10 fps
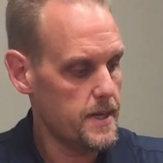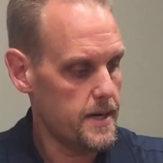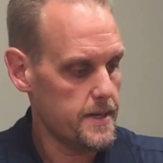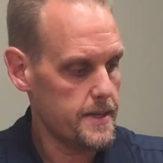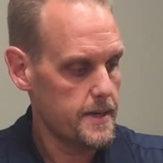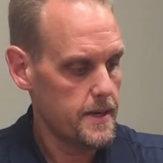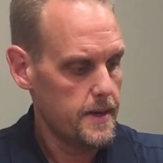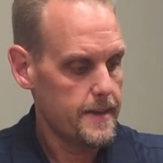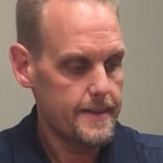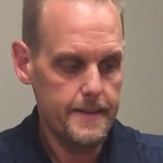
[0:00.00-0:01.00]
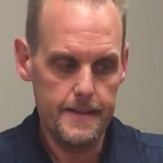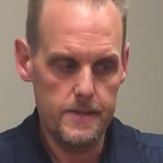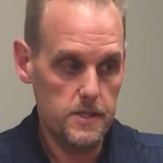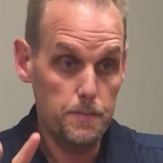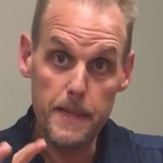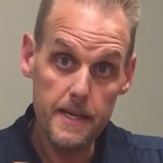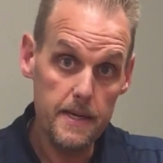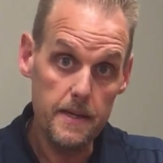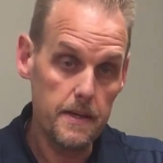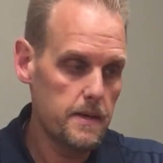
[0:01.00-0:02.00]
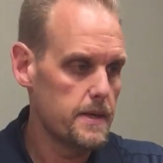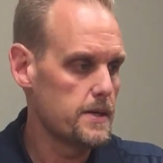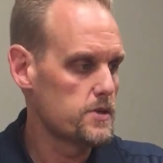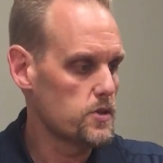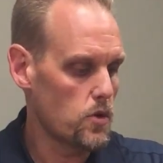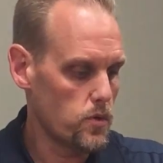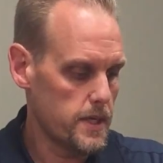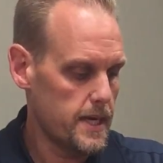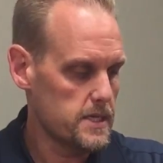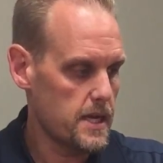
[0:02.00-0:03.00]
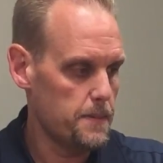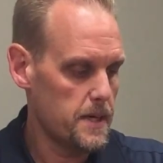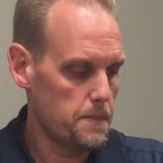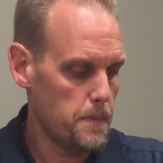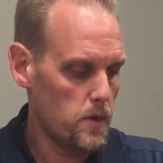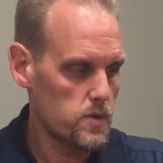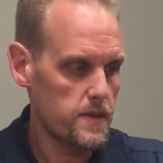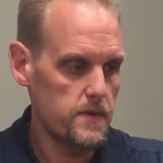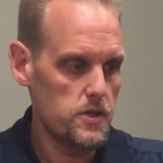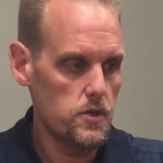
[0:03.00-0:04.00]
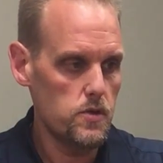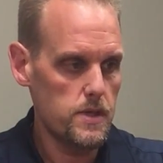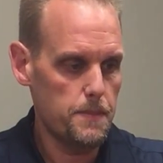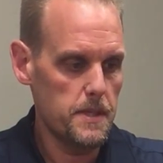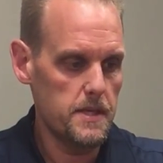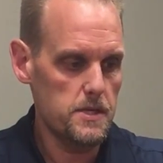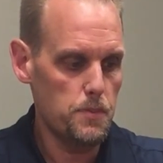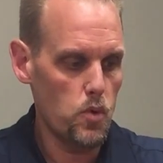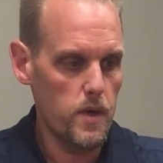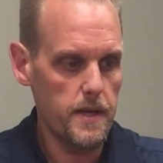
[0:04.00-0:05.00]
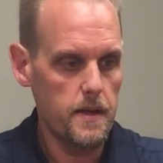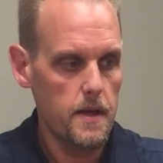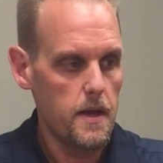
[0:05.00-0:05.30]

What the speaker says: not the speed insole that has come in most of the shoes up to this point.